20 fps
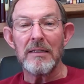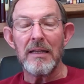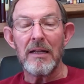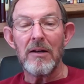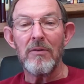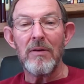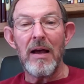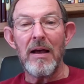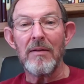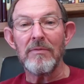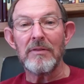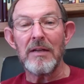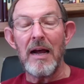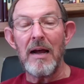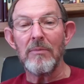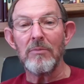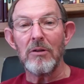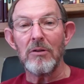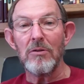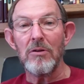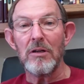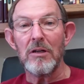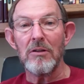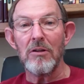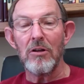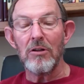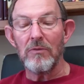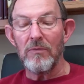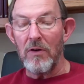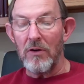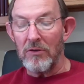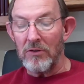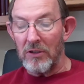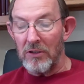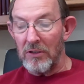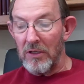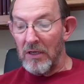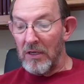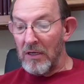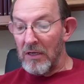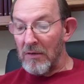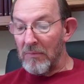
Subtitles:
I don't have time to look at those verses,